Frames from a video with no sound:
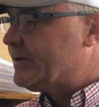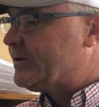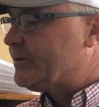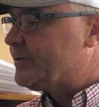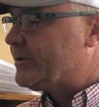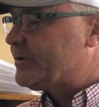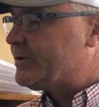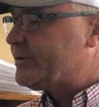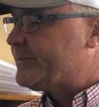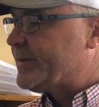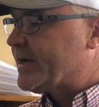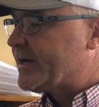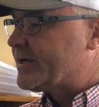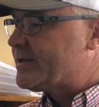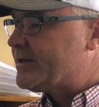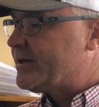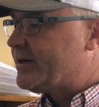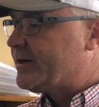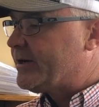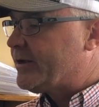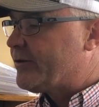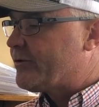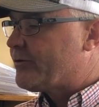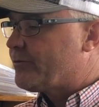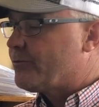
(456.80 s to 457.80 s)
which makes it
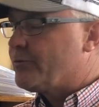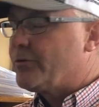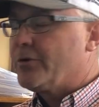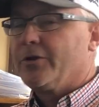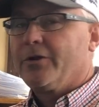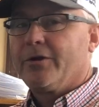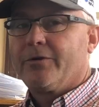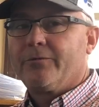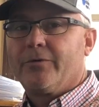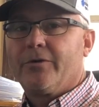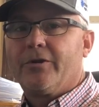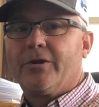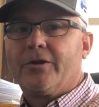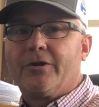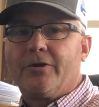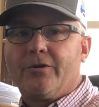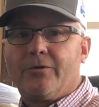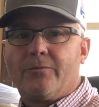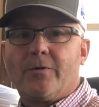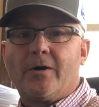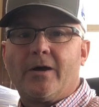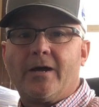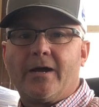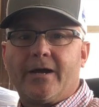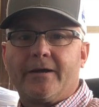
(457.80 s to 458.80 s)
another really, really good
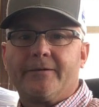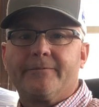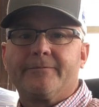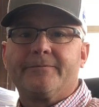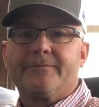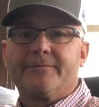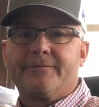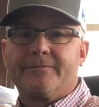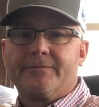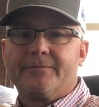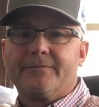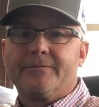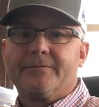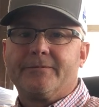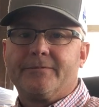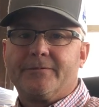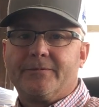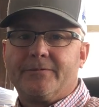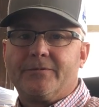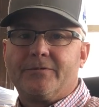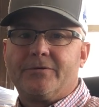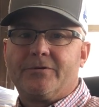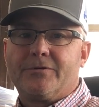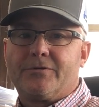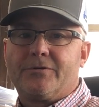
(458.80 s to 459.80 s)
way
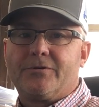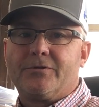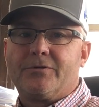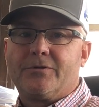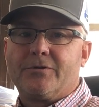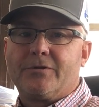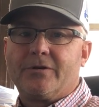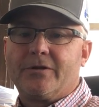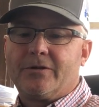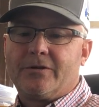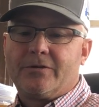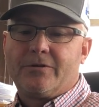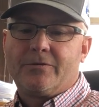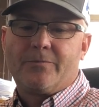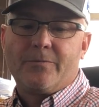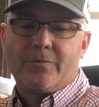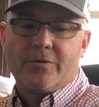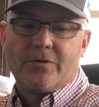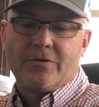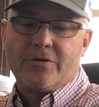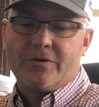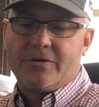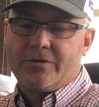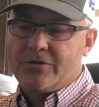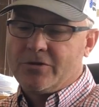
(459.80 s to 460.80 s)
to
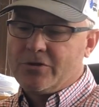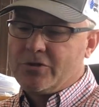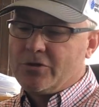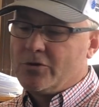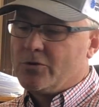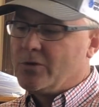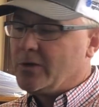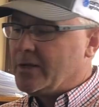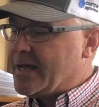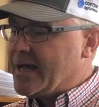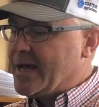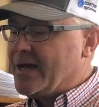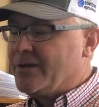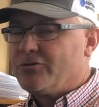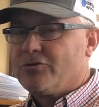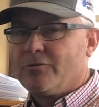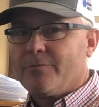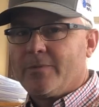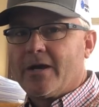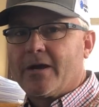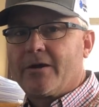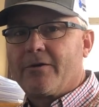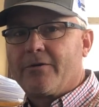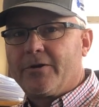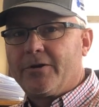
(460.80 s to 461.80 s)
utilize your
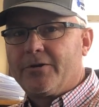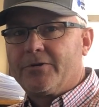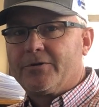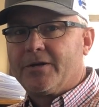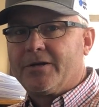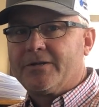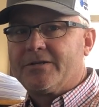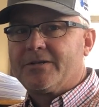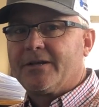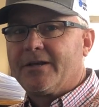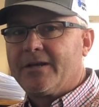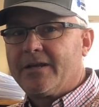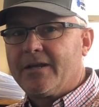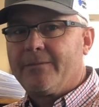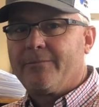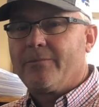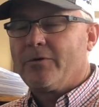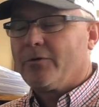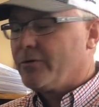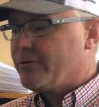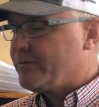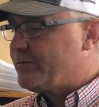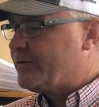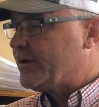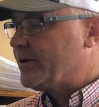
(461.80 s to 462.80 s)
micronutrients and get them
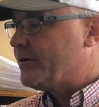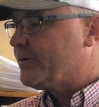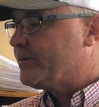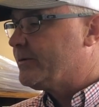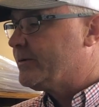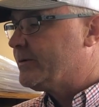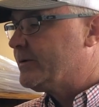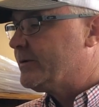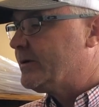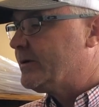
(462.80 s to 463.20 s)
on the field.